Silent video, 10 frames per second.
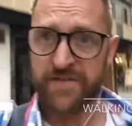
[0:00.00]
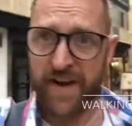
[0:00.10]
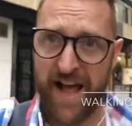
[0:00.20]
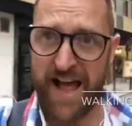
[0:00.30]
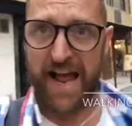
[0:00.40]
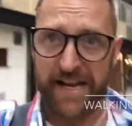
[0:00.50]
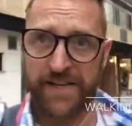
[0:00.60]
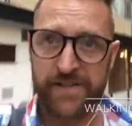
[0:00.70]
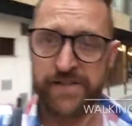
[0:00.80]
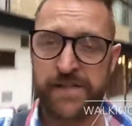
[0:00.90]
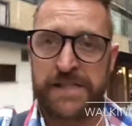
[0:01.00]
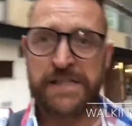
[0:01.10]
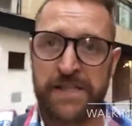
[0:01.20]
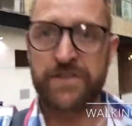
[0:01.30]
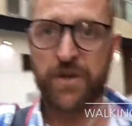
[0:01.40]
very high,
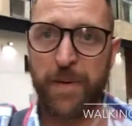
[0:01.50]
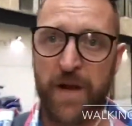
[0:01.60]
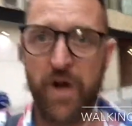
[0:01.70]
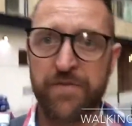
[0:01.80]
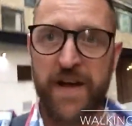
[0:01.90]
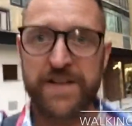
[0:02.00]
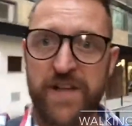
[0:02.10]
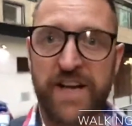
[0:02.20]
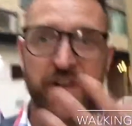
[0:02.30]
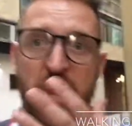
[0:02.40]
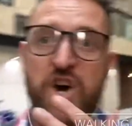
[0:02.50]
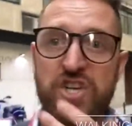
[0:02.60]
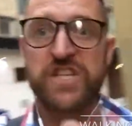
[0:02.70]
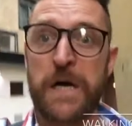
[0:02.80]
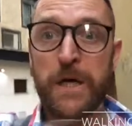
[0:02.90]
super long face, like an horse.